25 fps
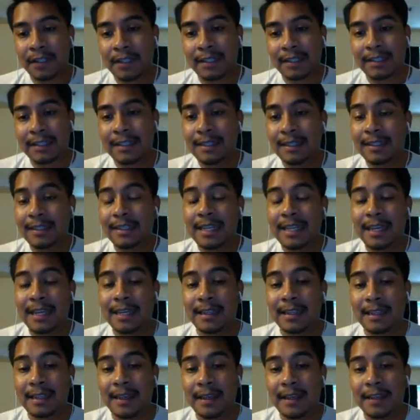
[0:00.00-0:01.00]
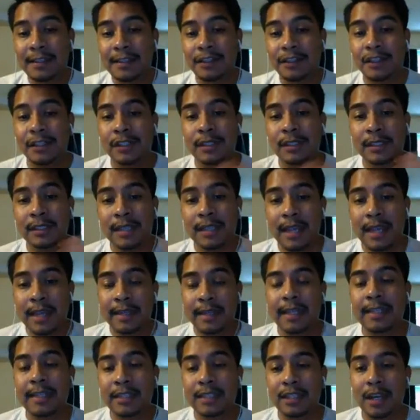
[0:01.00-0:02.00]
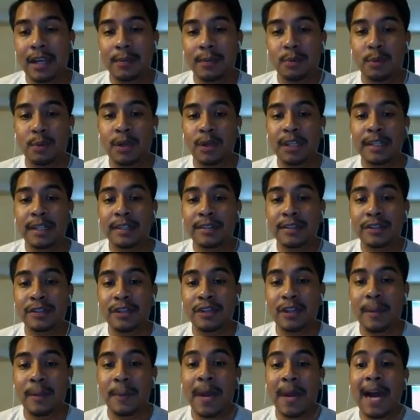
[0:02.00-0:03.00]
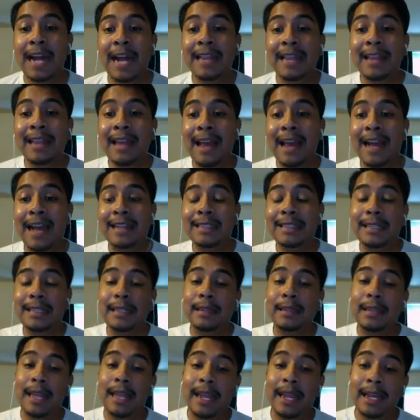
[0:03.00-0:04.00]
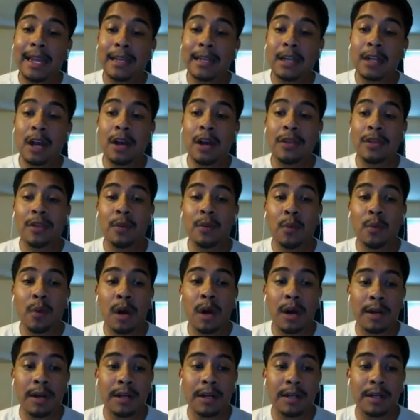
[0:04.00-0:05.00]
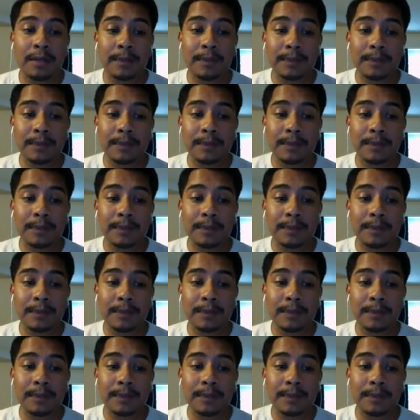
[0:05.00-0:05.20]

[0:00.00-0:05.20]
geese hit the engines they stopped working, so the pilot had to land on the water.